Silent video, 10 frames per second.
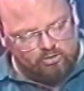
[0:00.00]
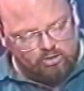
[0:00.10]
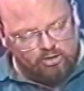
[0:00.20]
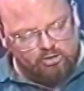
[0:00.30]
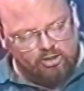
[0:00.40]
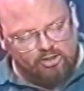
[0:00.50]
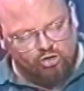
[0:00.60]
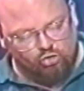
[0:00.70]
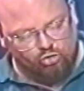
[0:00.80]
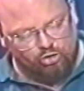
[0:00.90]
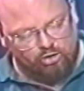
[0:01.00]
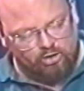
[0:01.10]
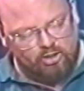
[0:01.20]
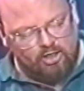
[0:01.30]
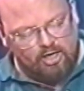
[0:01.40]
dost endure,
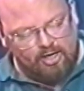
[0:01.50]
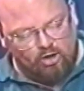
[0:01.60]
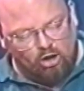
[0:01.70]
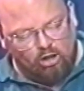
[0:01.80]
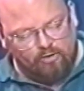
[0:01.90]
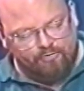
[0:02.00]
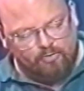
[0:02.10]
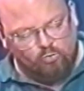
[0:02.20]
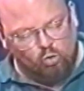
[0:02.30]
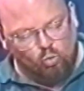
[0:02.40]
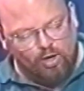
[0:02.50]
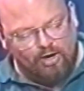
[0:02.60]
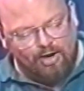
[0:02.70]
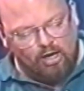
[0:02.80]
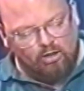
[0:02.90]
and all of them will
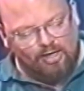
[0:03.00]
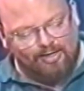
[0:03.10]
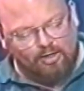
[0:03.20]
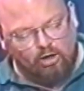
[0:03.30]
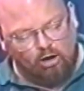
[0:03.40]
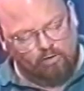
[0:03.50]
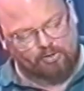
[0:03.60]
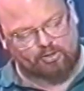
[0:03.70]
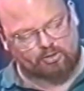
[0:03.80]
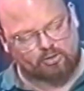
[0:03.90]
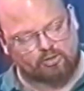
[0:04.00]
wear out like a garment.